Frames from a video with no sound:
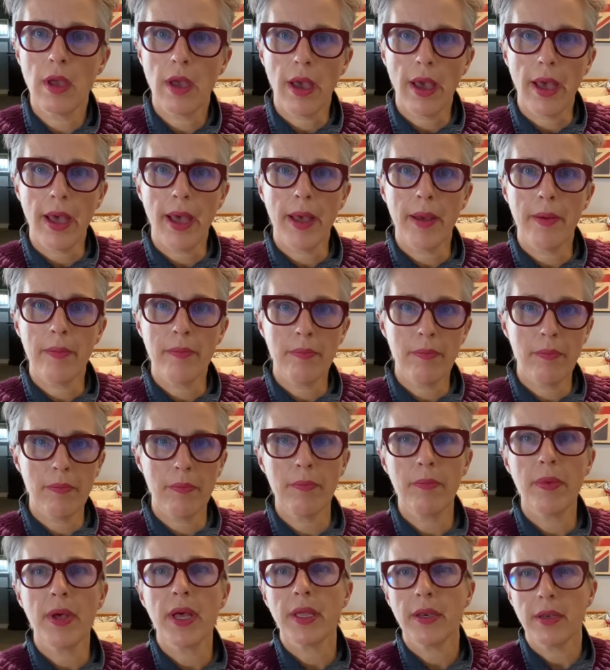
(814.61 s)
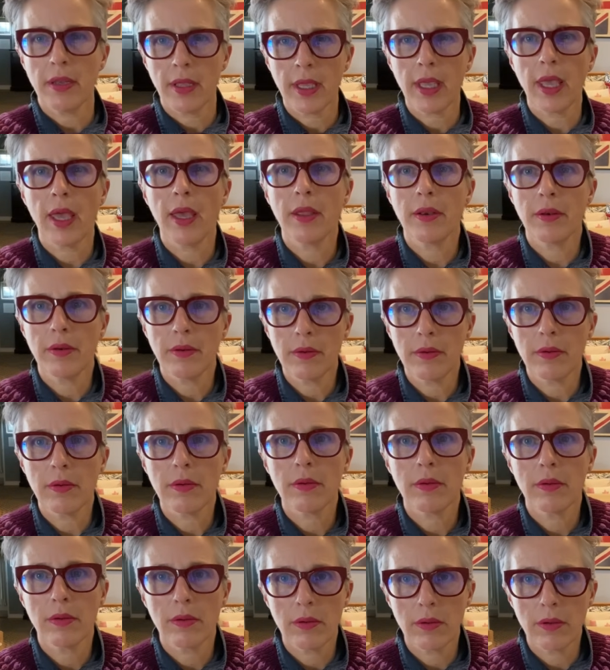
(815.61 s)
but again,
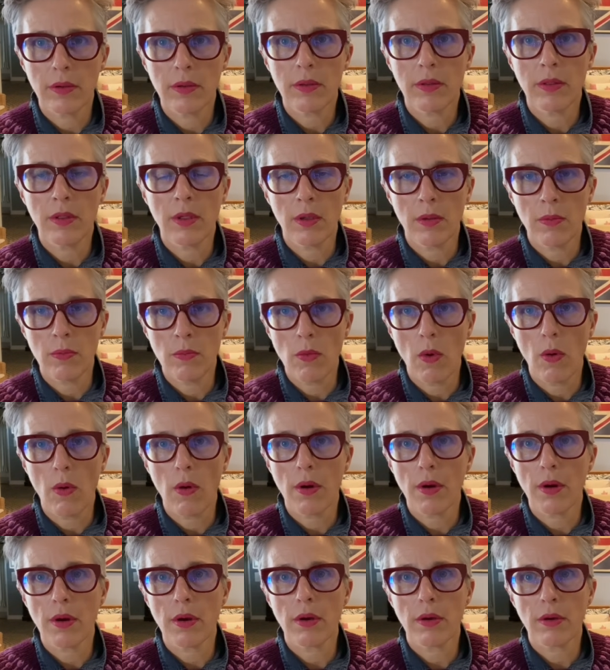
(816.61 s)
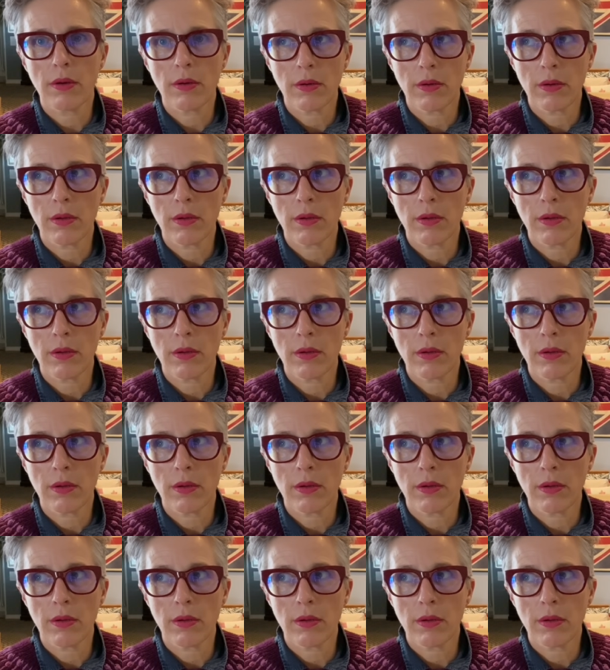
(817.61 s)
the more